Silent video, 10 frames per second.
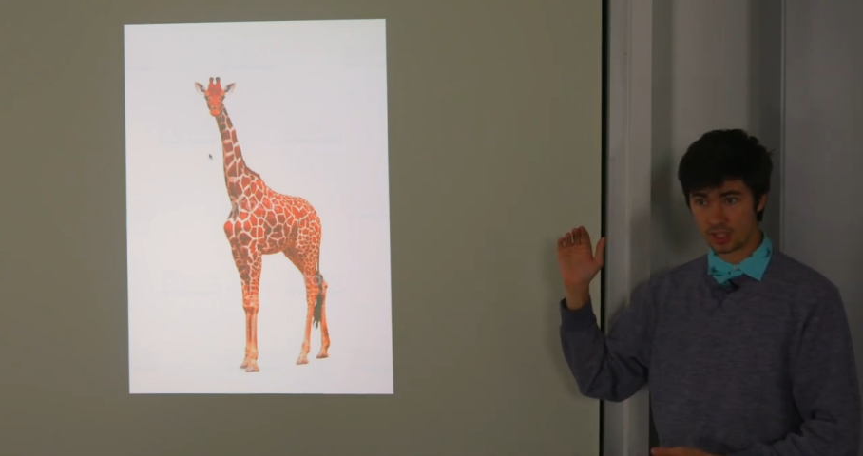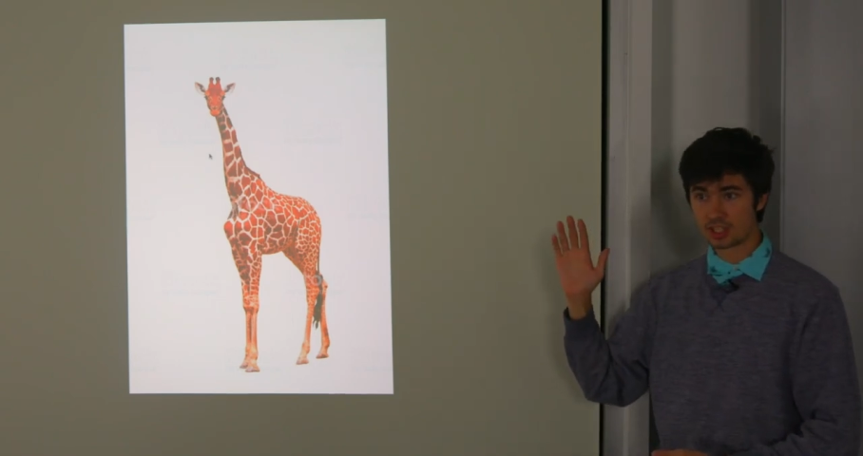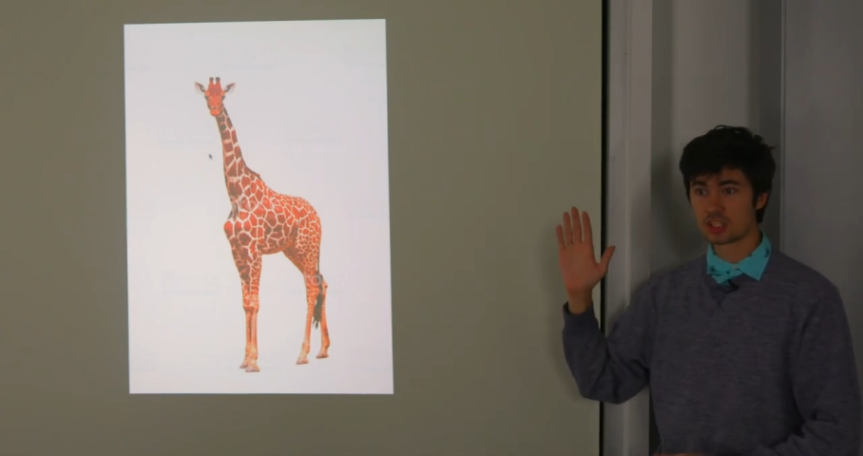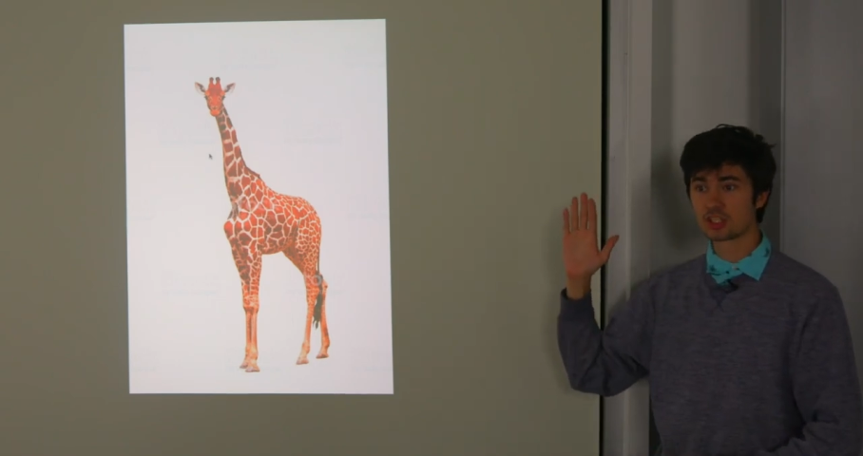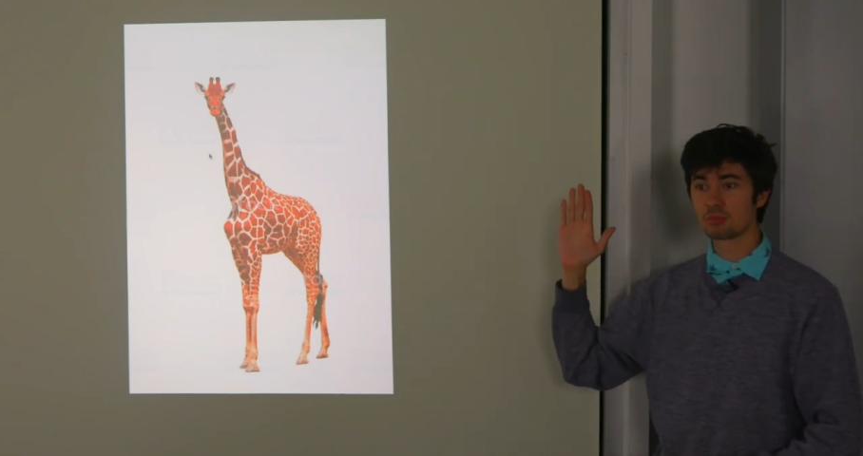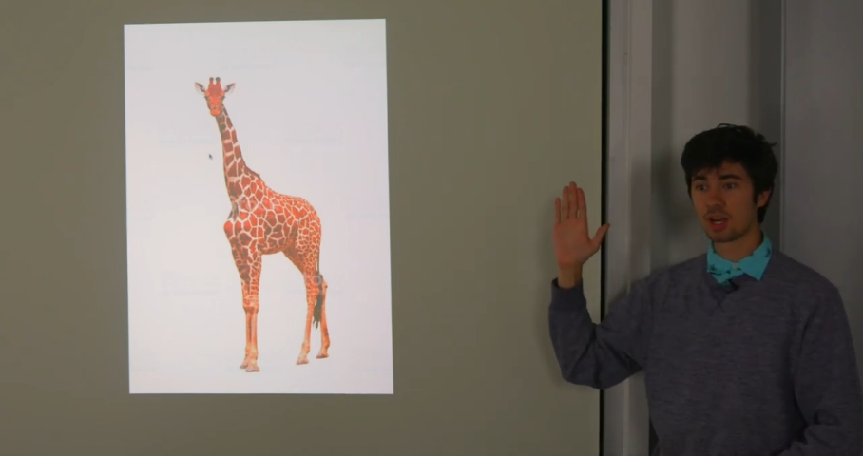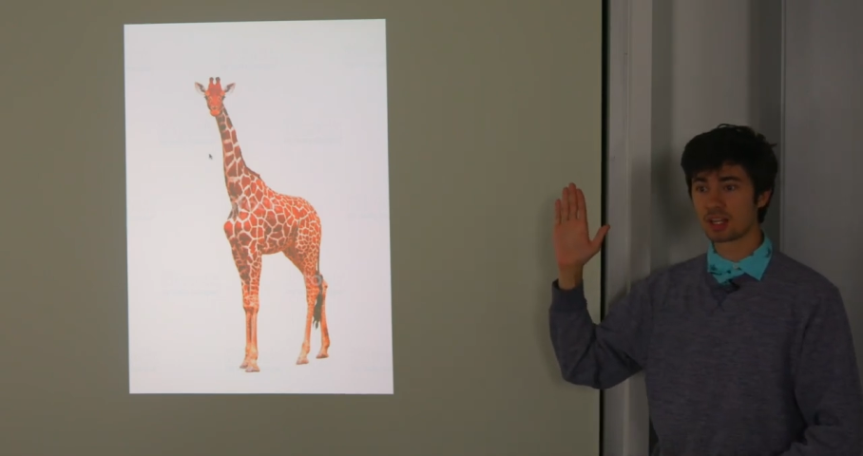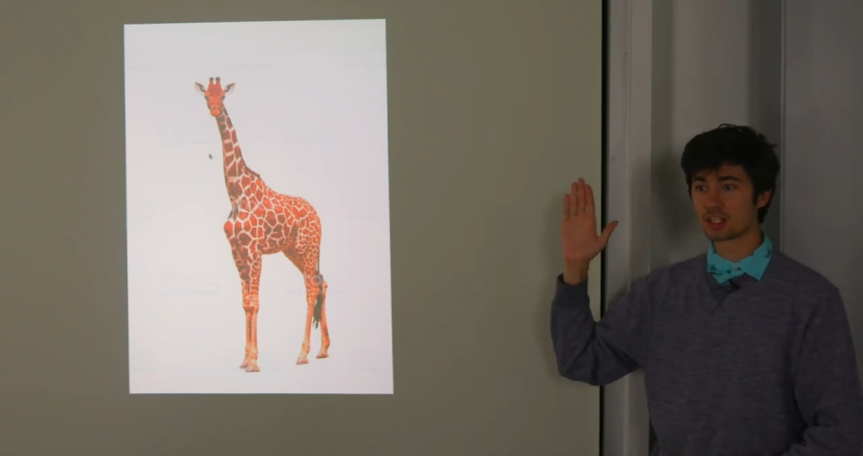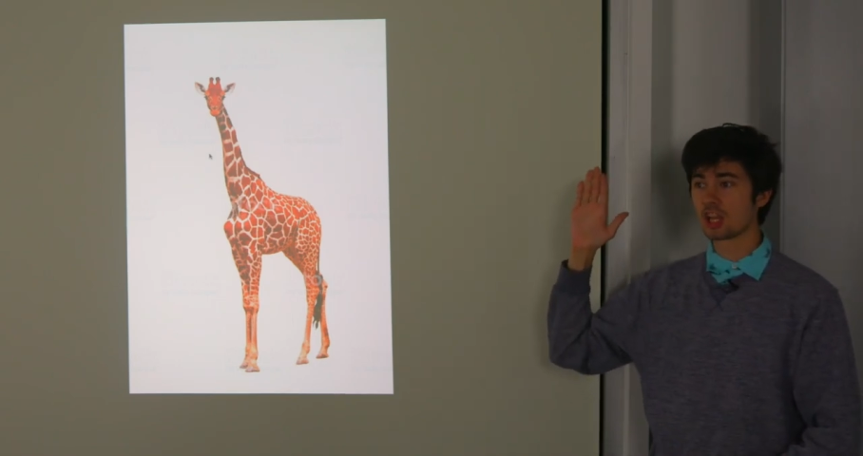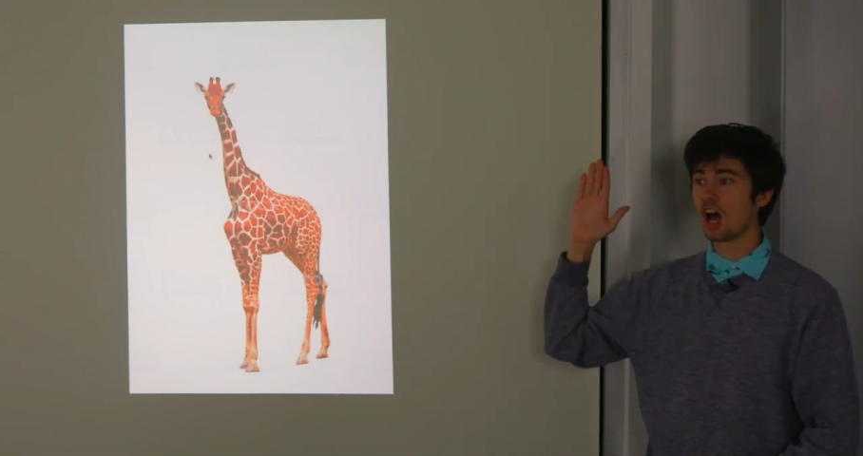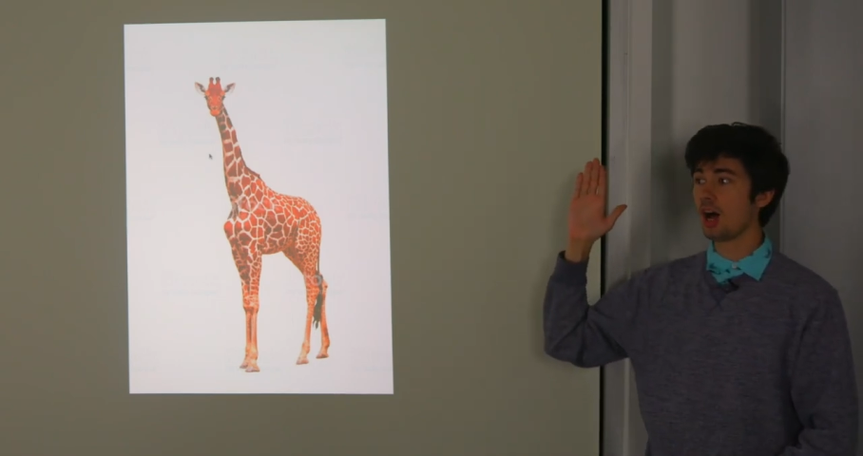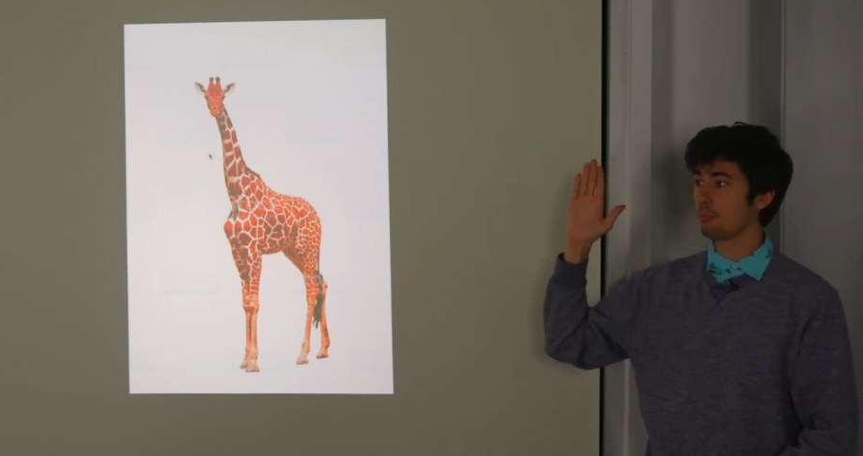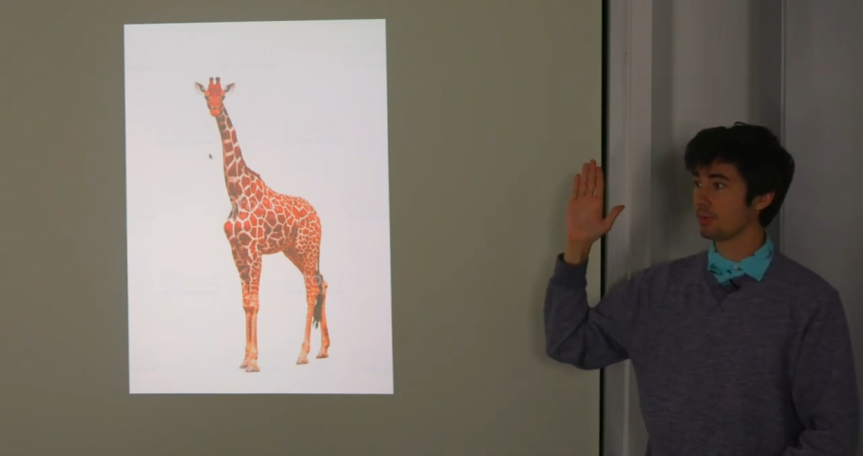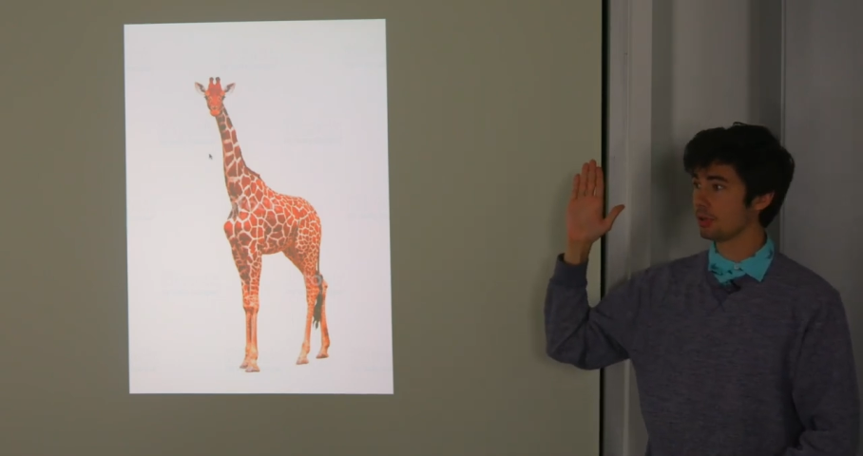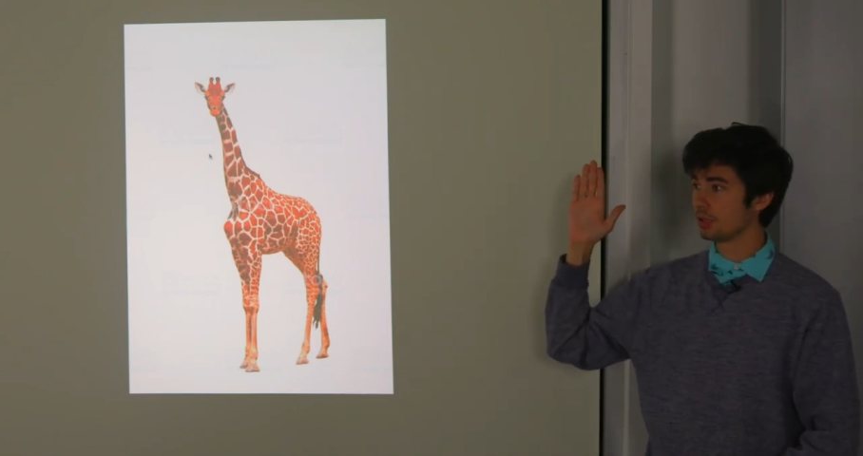spikes
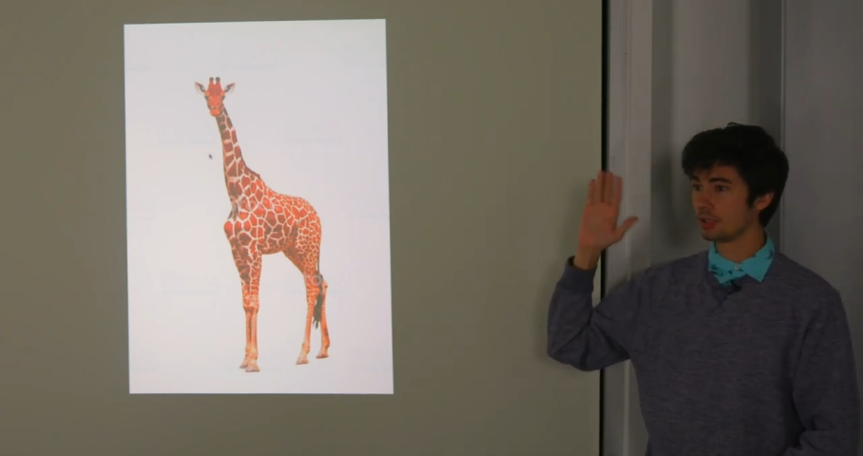up.